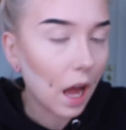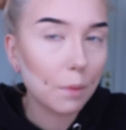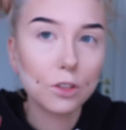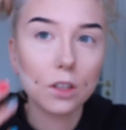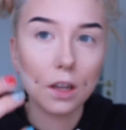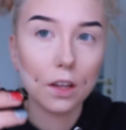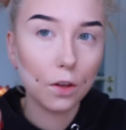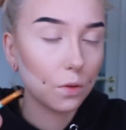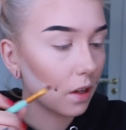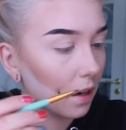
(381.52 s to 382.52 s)
I'm just gonna
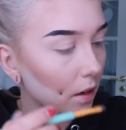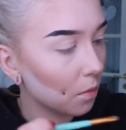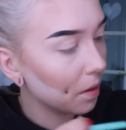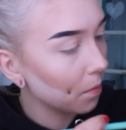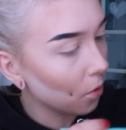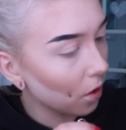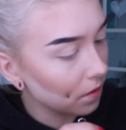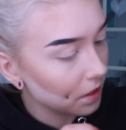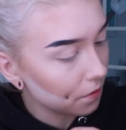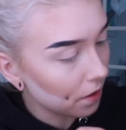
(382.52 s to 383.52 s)
use a little bit more of
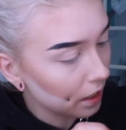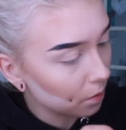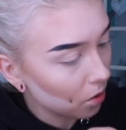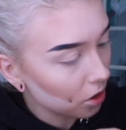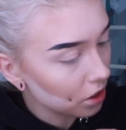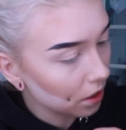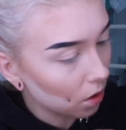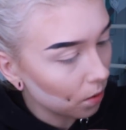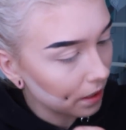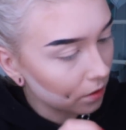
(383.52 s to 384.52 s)
a defined brush and
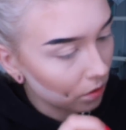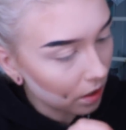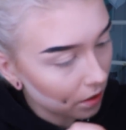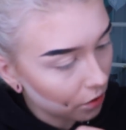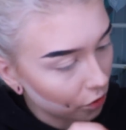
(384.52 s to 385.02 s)
go into the